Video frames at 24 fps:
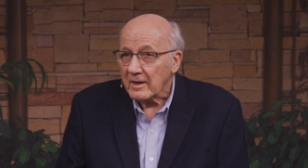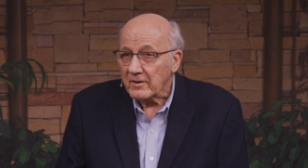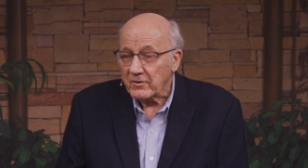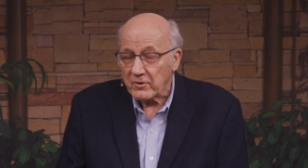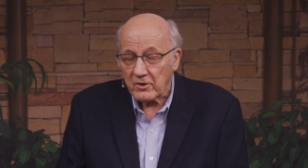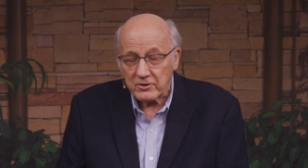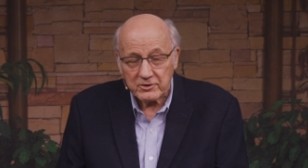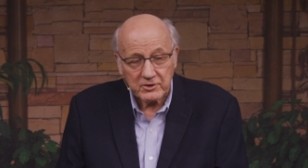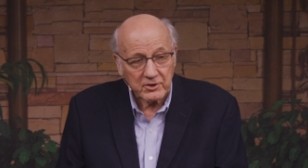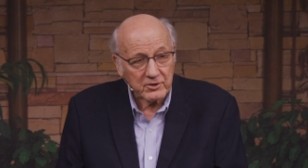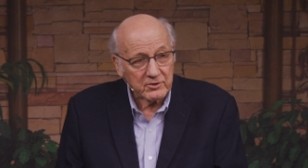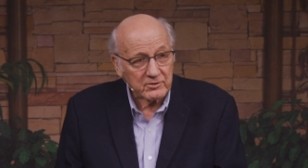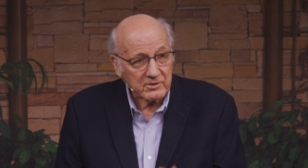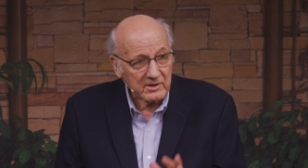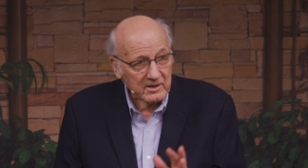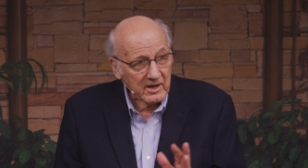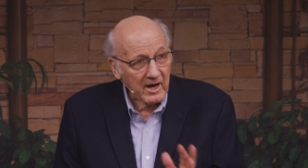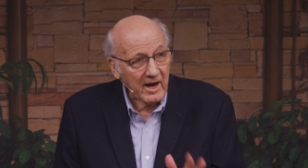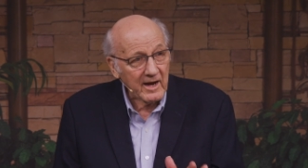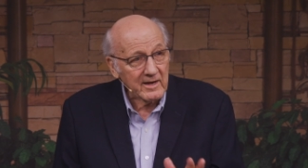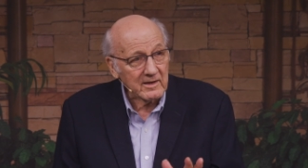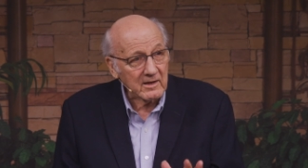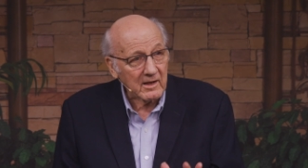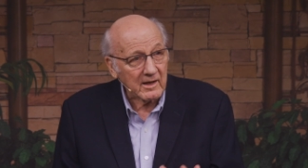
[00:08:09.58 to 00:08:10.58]
And there are
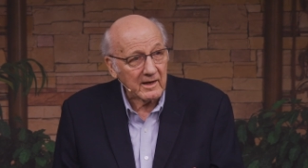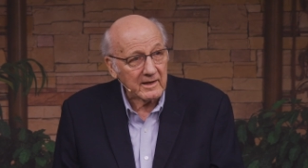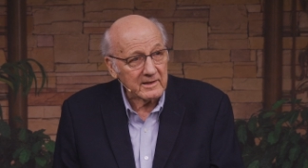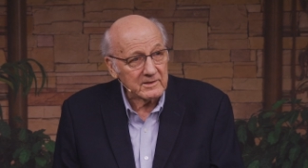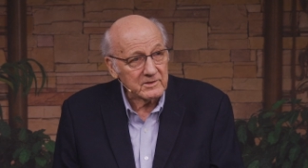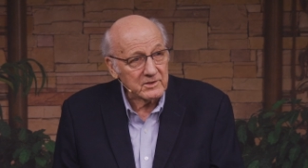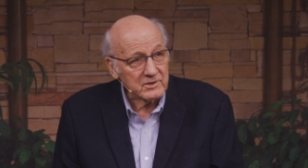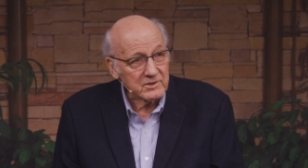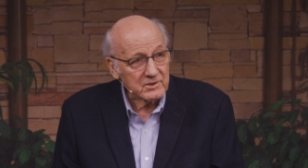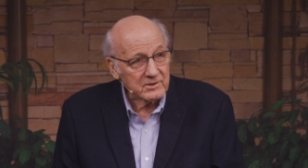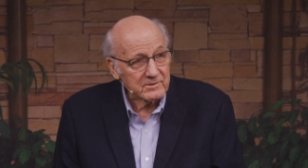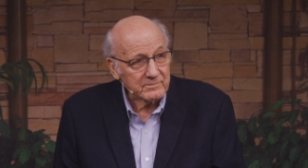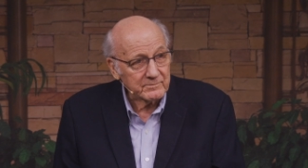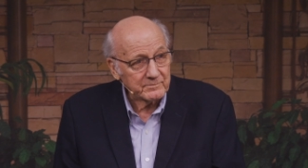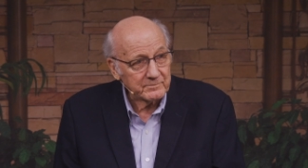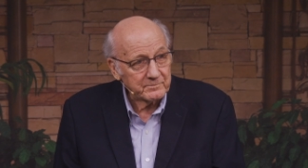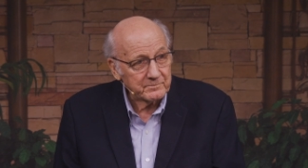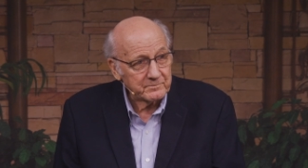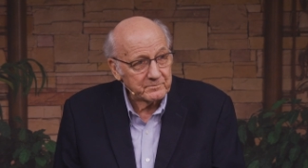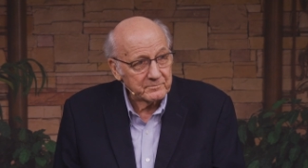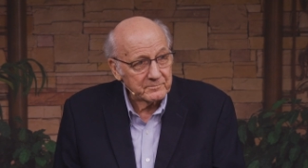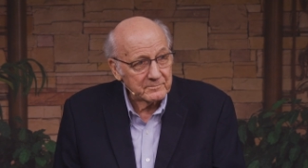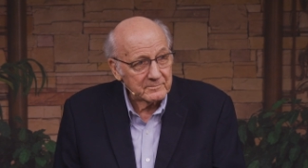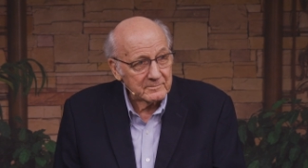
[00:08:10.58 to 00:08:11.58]
certain guidelines
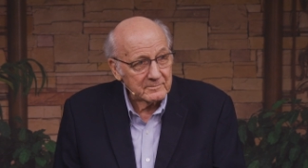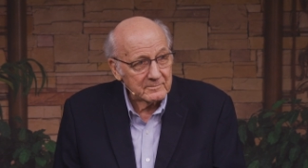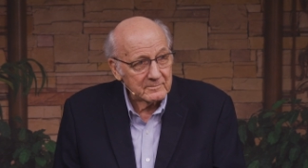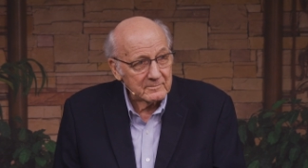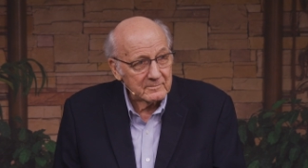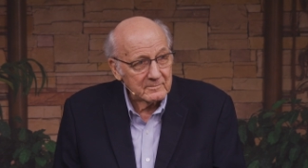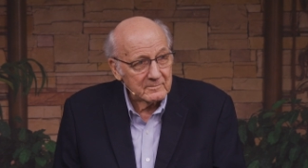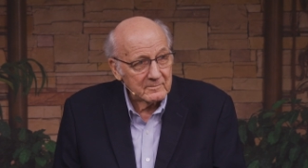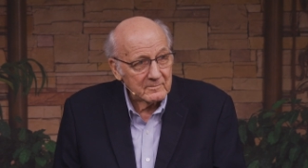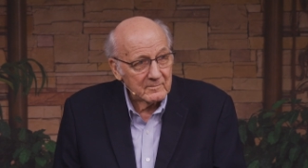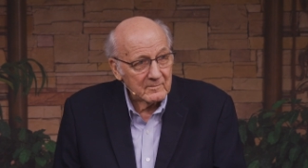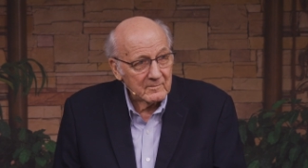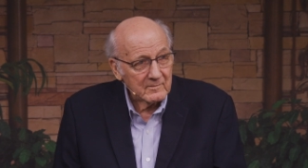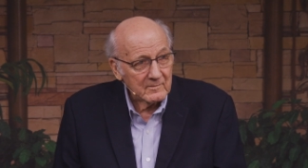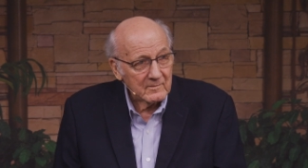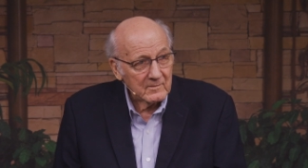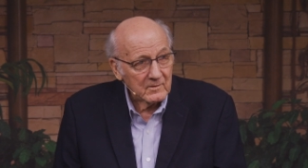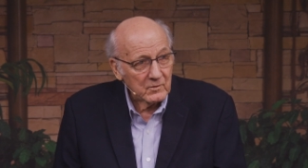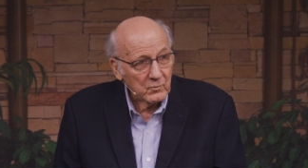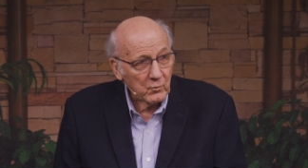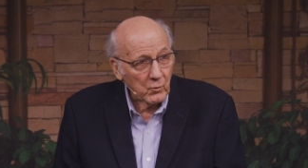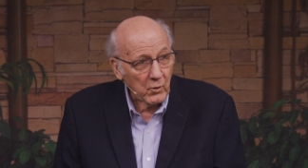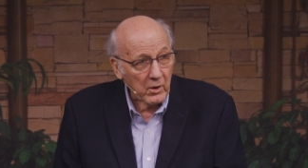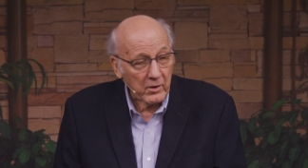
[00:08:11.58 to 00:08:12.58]

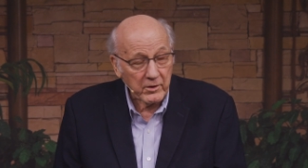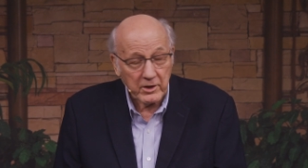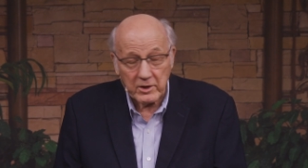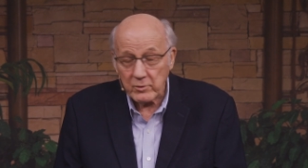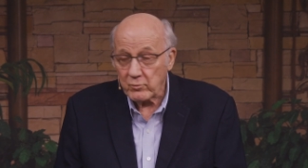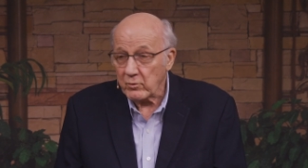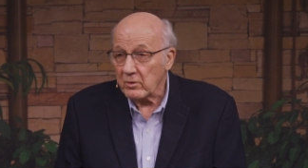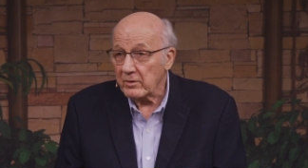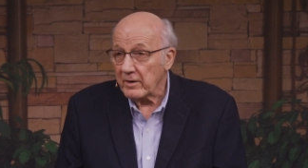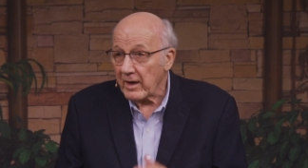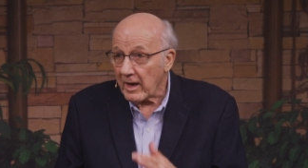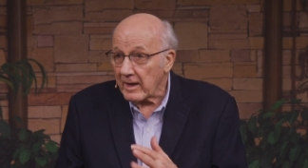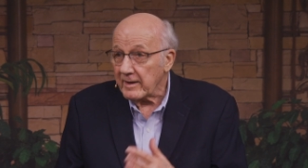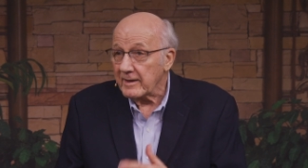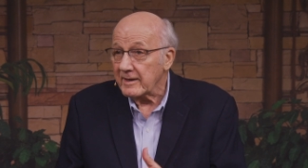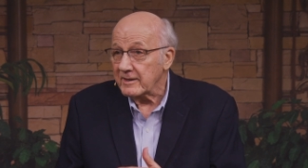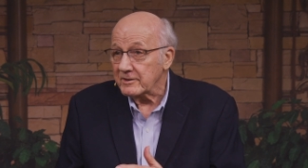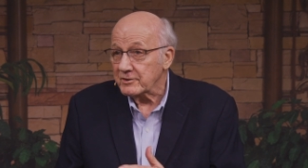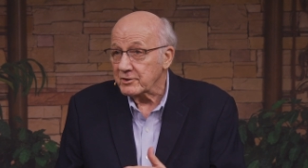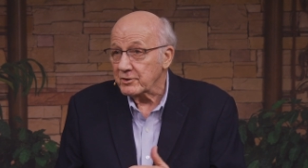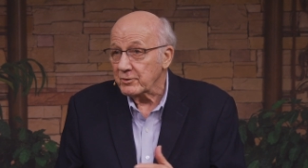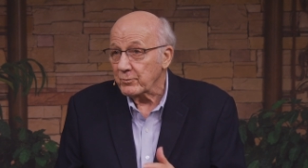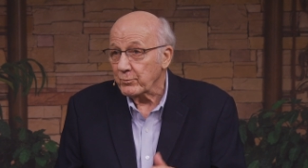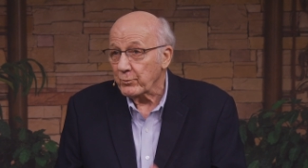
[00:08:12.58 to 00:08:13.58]
where He will not
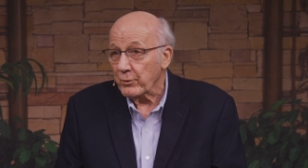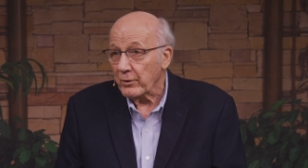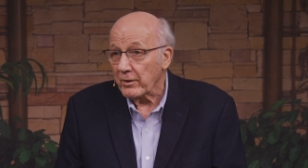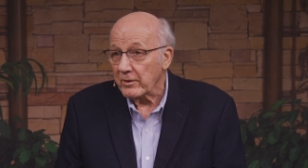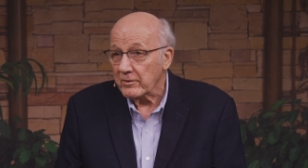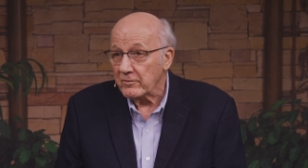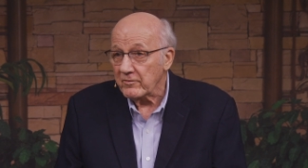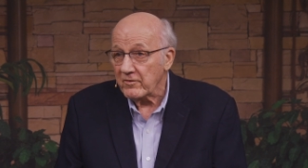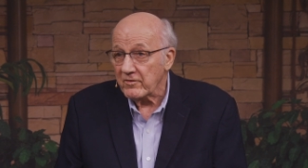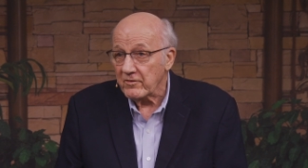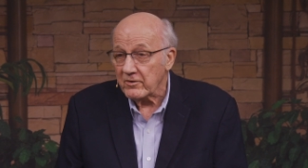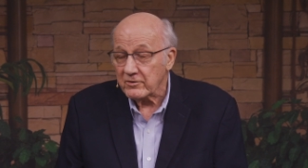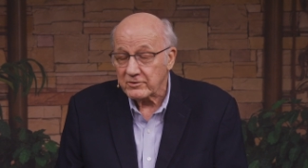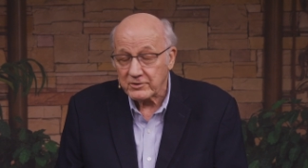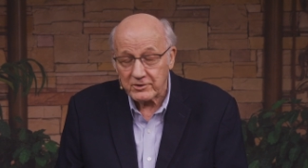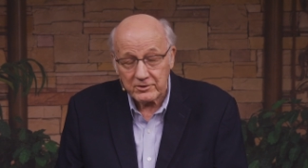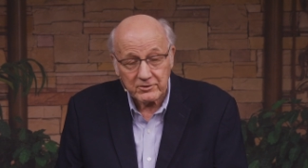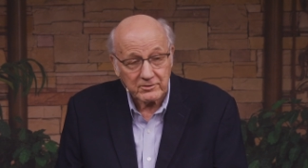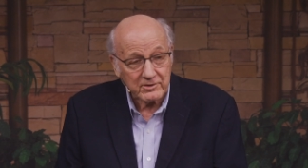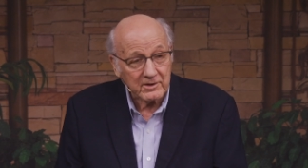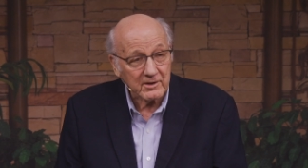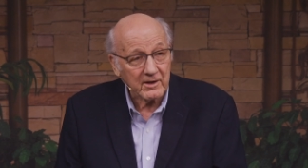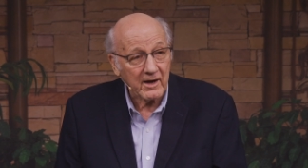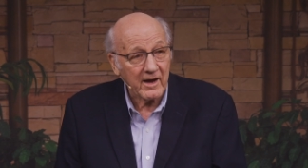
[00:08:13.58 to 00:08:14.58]
answer prayer, and there are
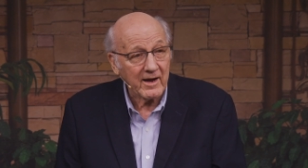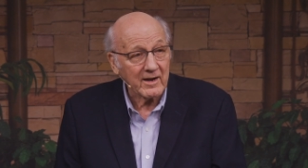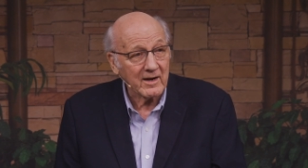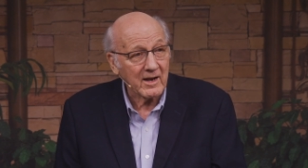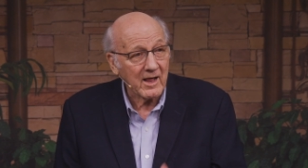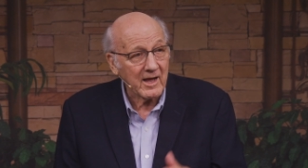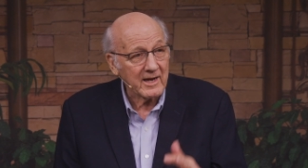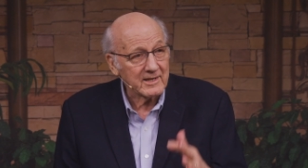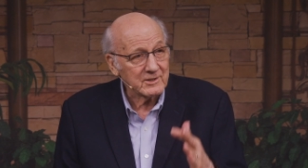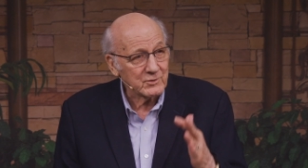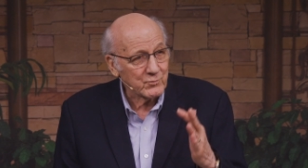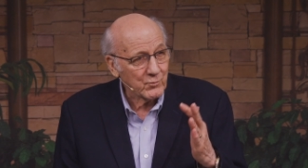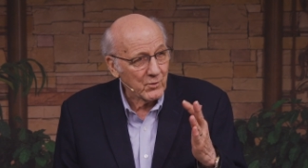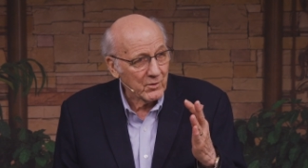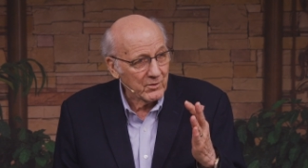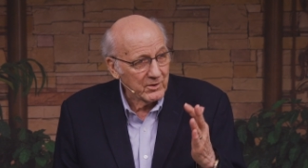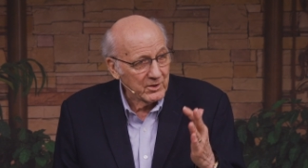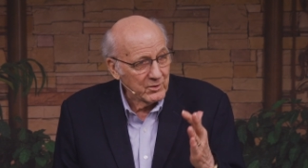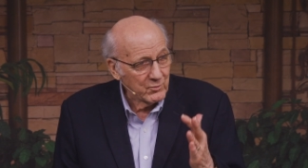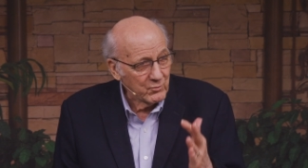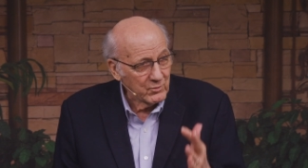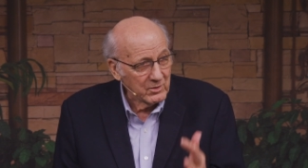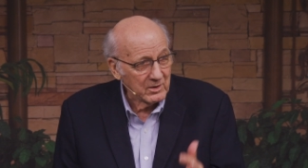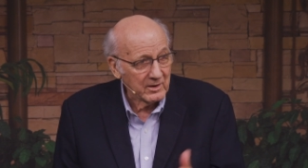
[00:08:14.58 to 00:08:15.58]
certain guidelines
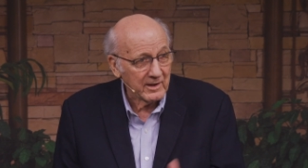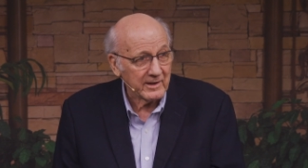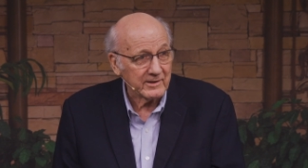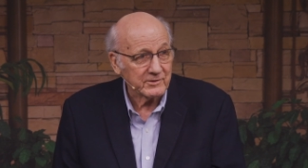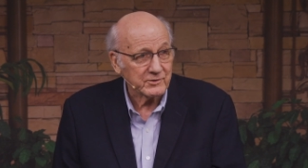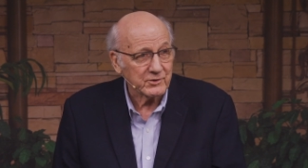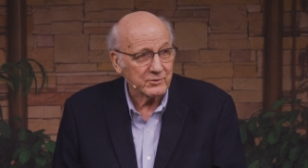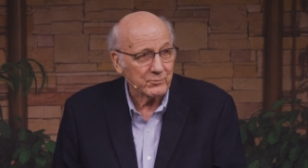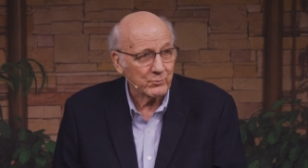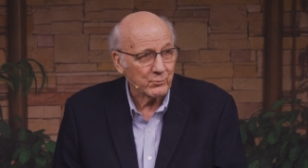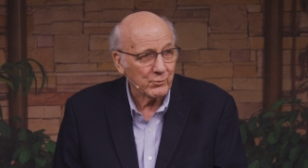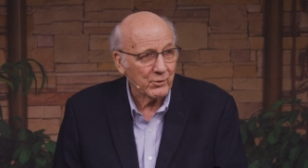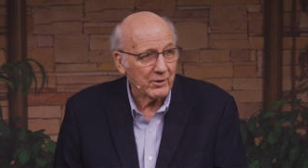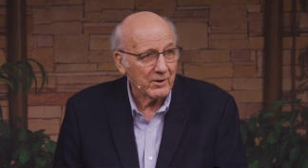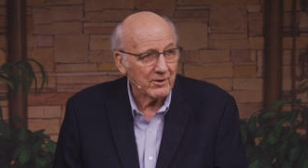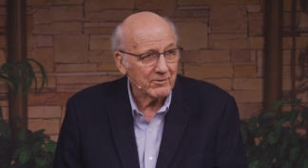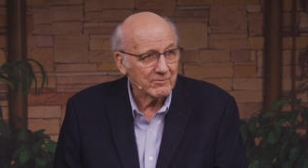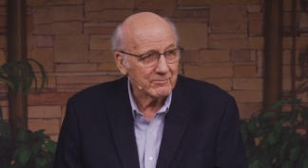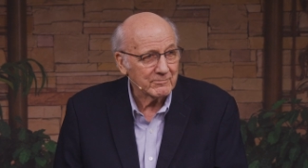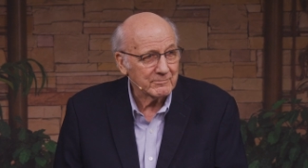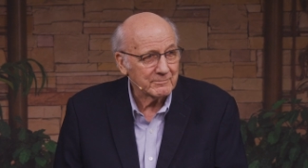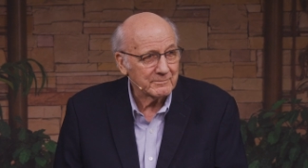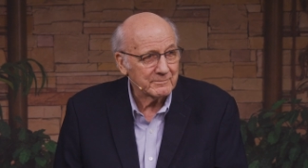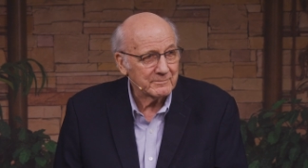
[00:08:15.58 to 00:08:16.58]
where He will answer
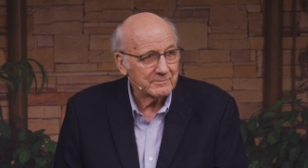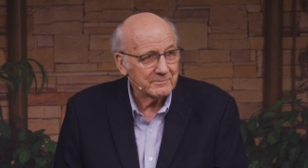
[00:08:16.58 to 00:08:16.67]
prayer.